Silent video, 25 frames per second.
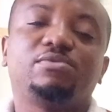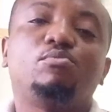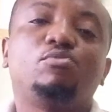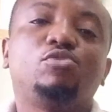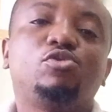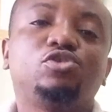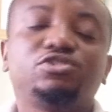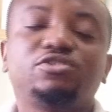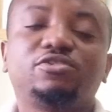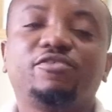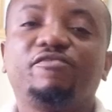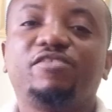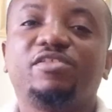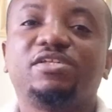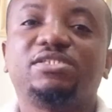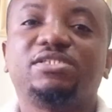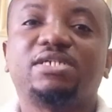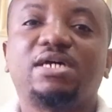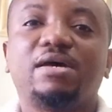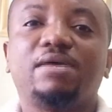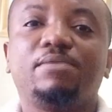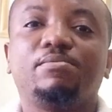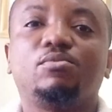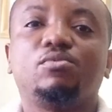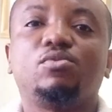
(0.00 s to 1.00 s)
Most of the
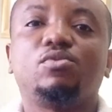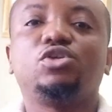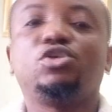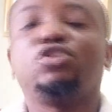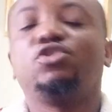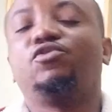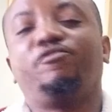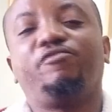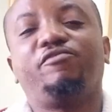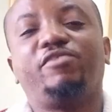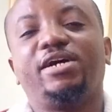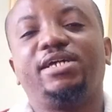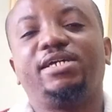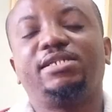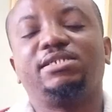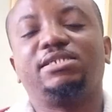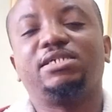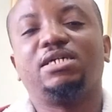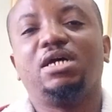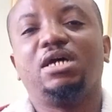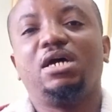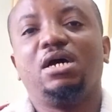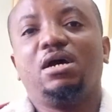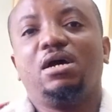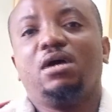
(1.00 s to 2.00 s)
time you find